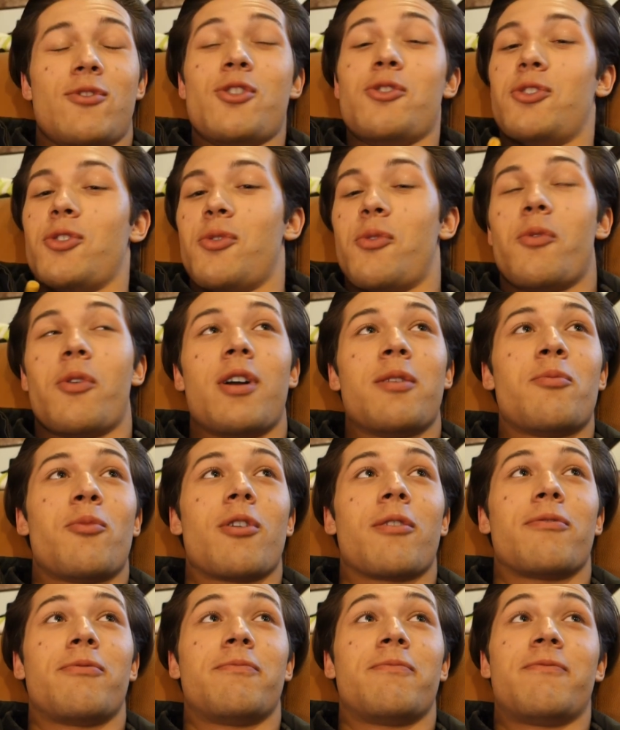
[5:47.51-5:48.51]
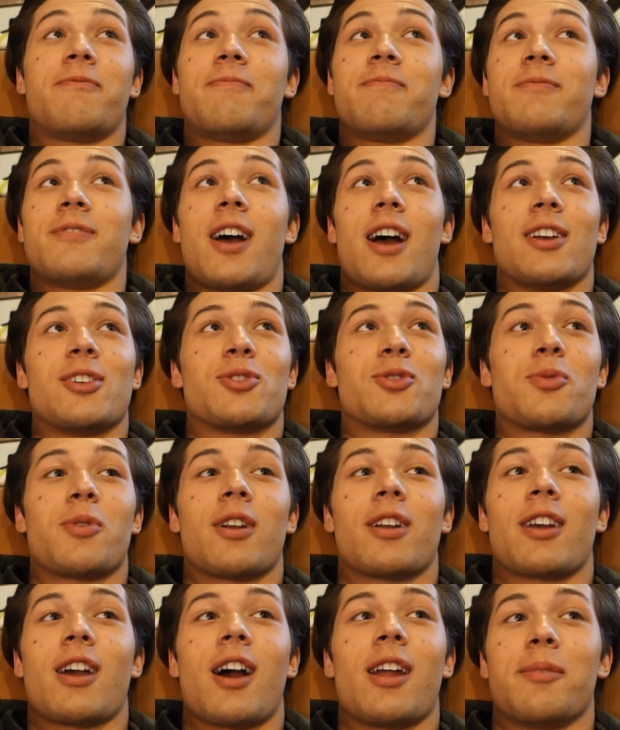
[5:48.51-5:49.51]
You do it one more. I swear
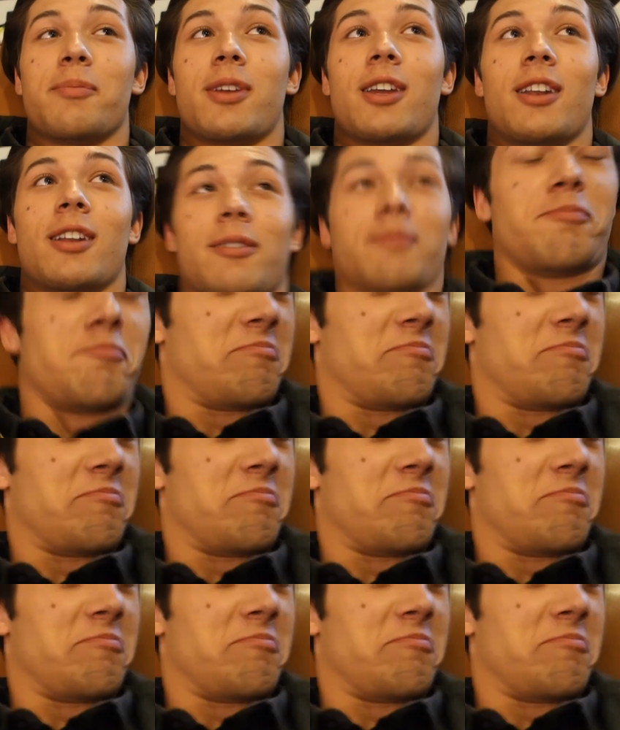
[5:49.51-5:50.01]
to God, I'm getting.